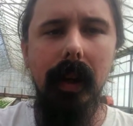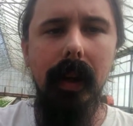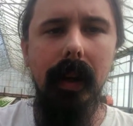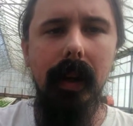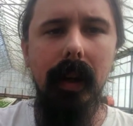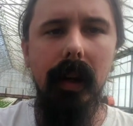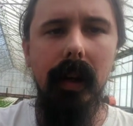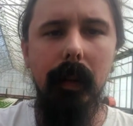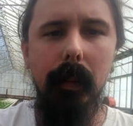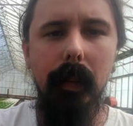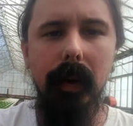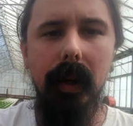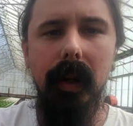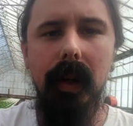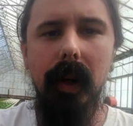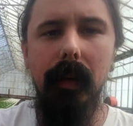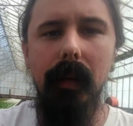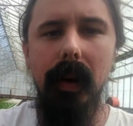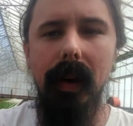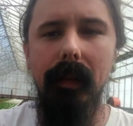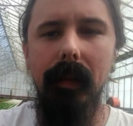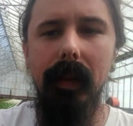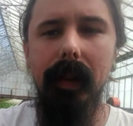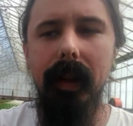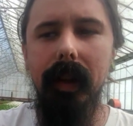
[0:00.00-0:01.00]
We're going to
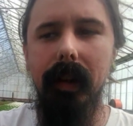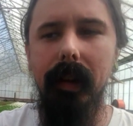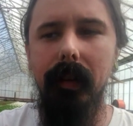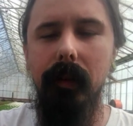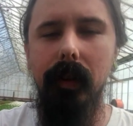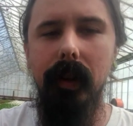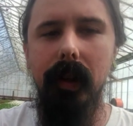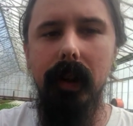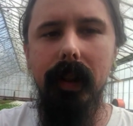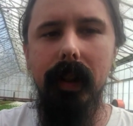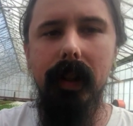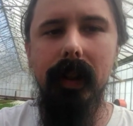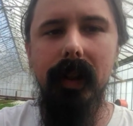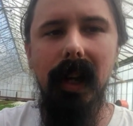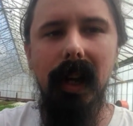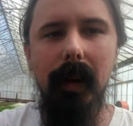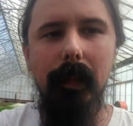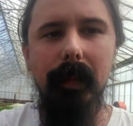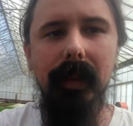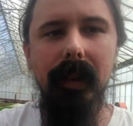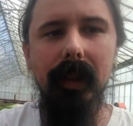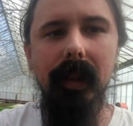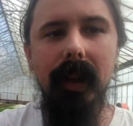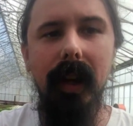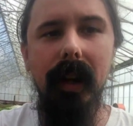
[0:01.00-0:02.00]
cover everything real in
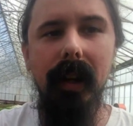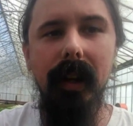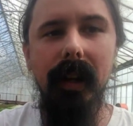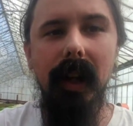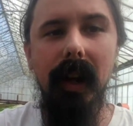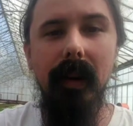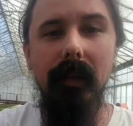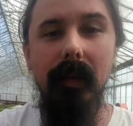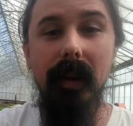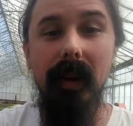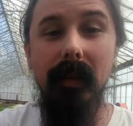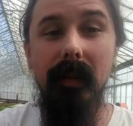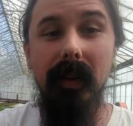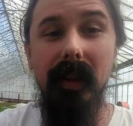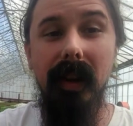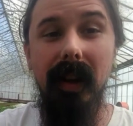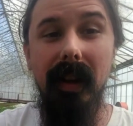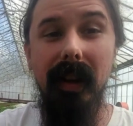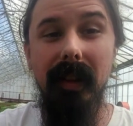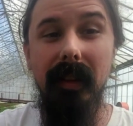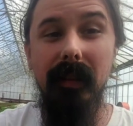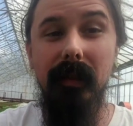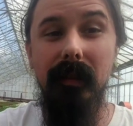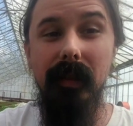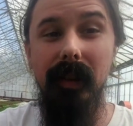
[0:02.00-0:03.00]
depth and kind of get rid of a lot
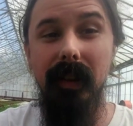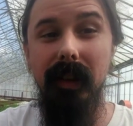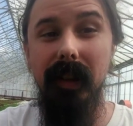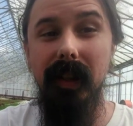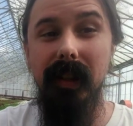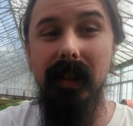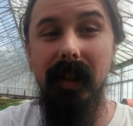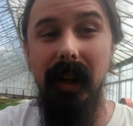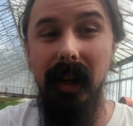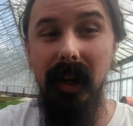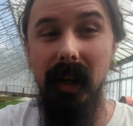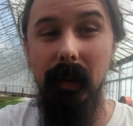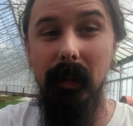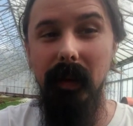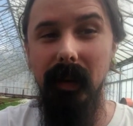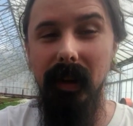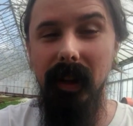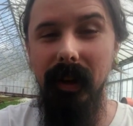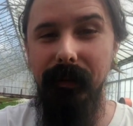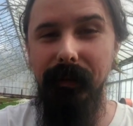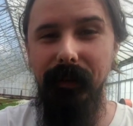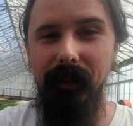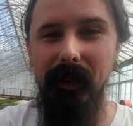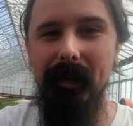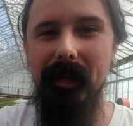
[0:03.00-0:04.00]
of the really terrible
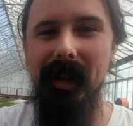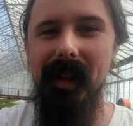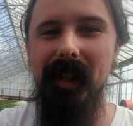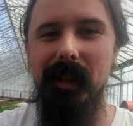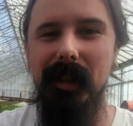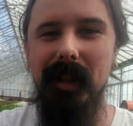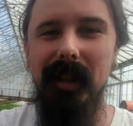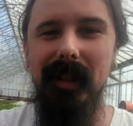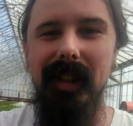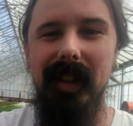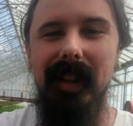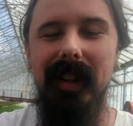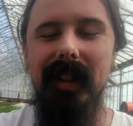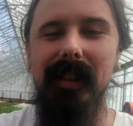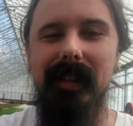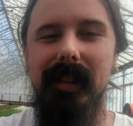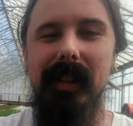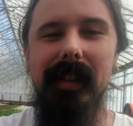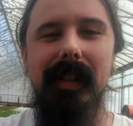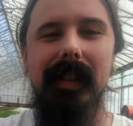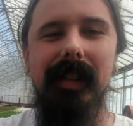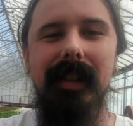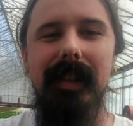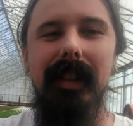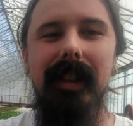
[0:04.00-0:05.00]
information that
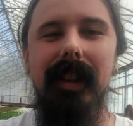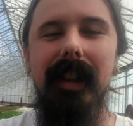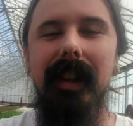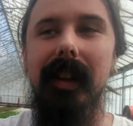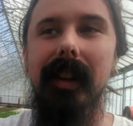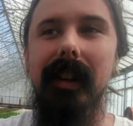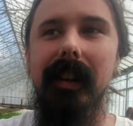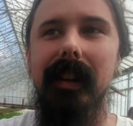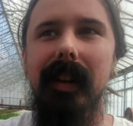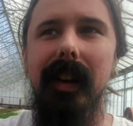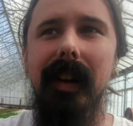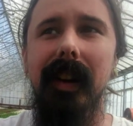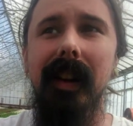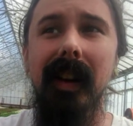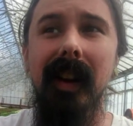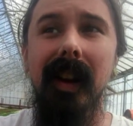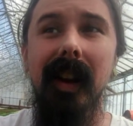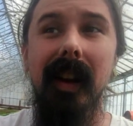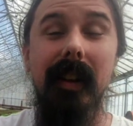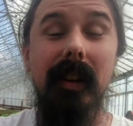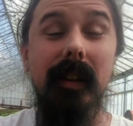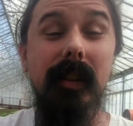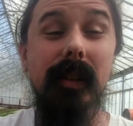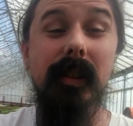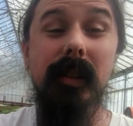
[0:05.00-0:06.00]
exists on the internet.
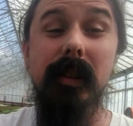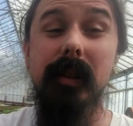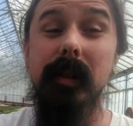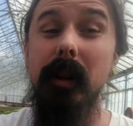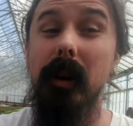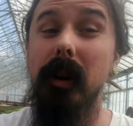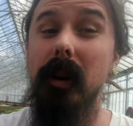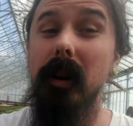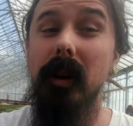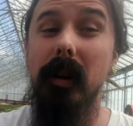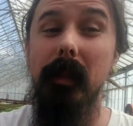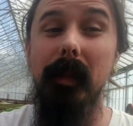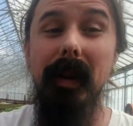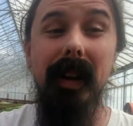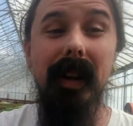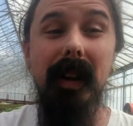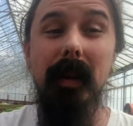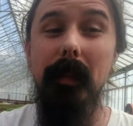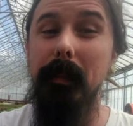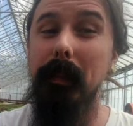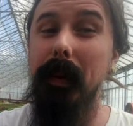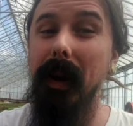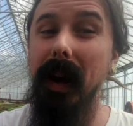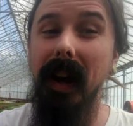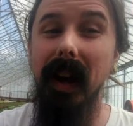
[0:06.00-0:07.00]
There's so
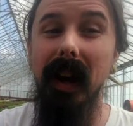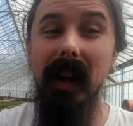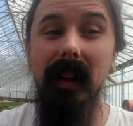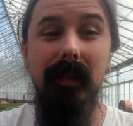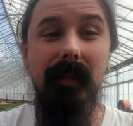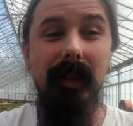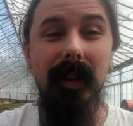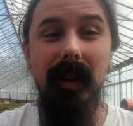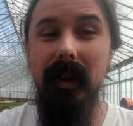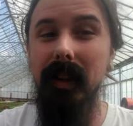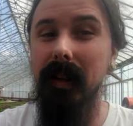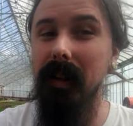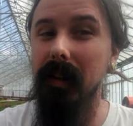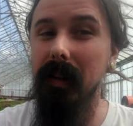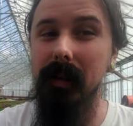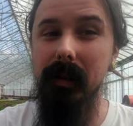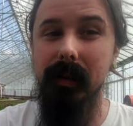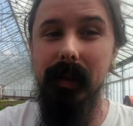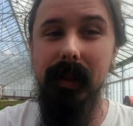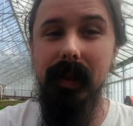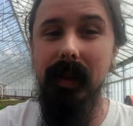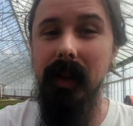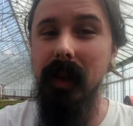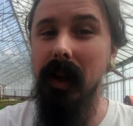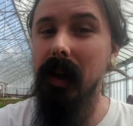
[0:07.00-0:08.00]
many bad
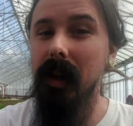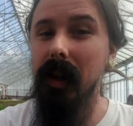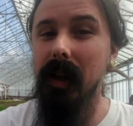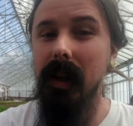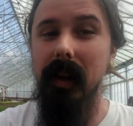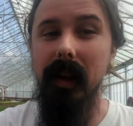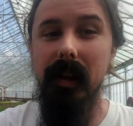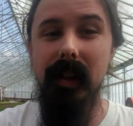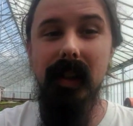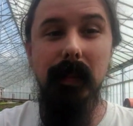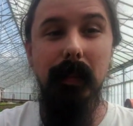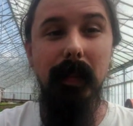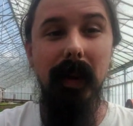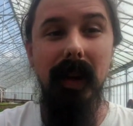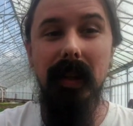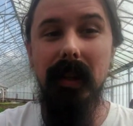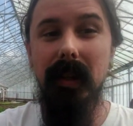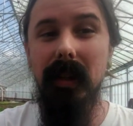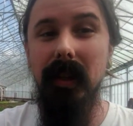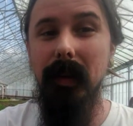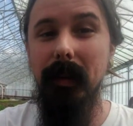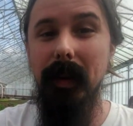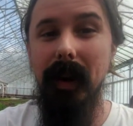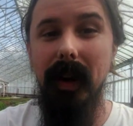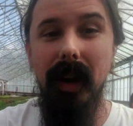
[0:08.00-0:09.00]
videos,
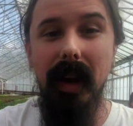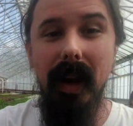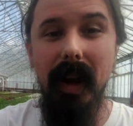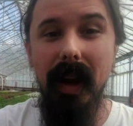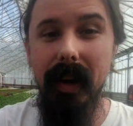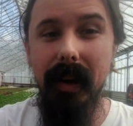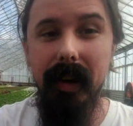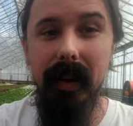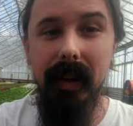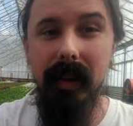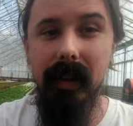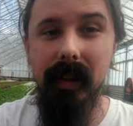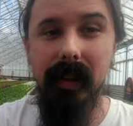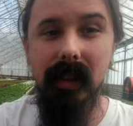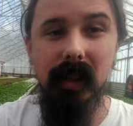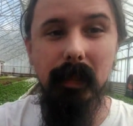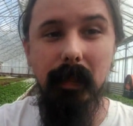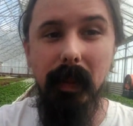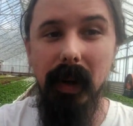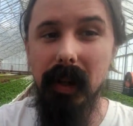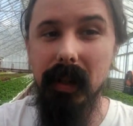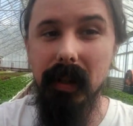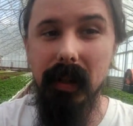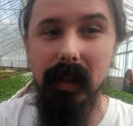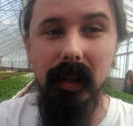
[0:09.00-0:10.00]
especially about iron,
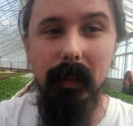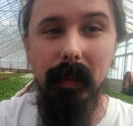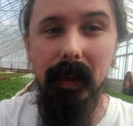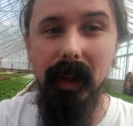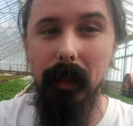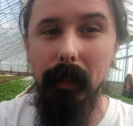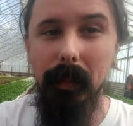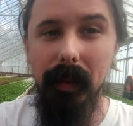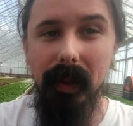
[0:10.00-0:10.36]
especially about